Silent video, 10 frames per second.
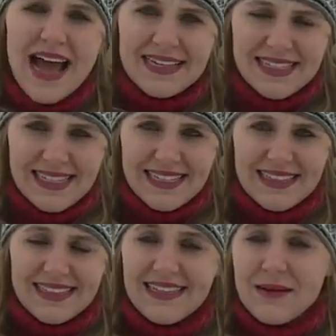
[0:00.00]
accident,
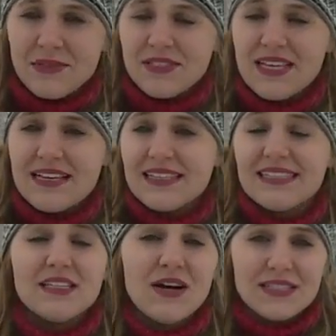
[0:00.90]
the neighbor says it
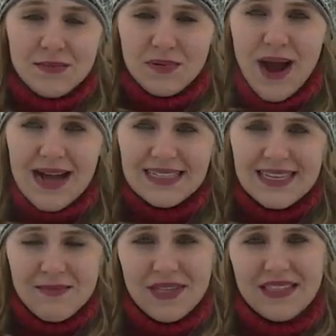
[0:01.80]
did not surprise
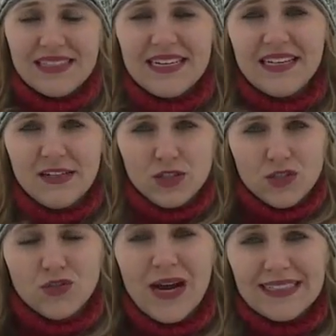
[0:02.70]
him that the teenager
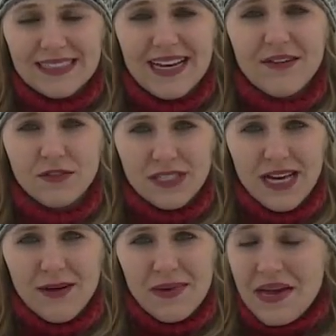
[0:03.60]
tried to cover it
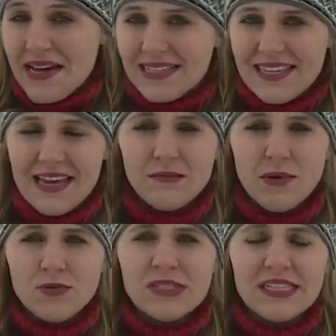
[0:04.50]
up, saying
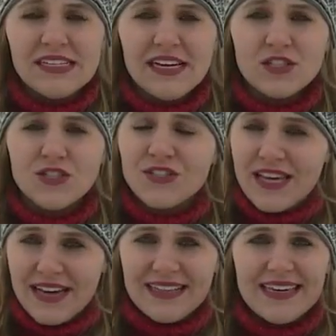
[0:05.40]
most teenagers
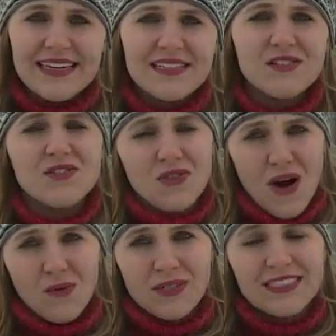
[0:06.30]
and kids do
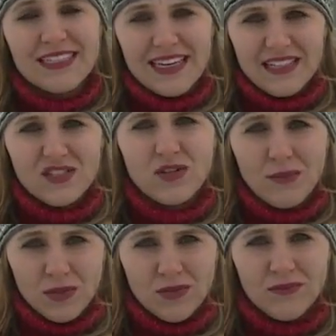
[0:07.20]
not want to get in
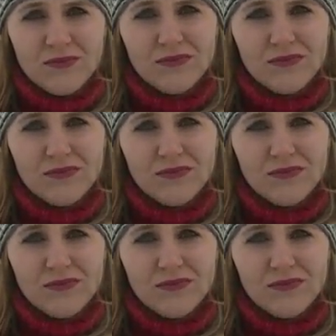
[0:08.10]
trouble.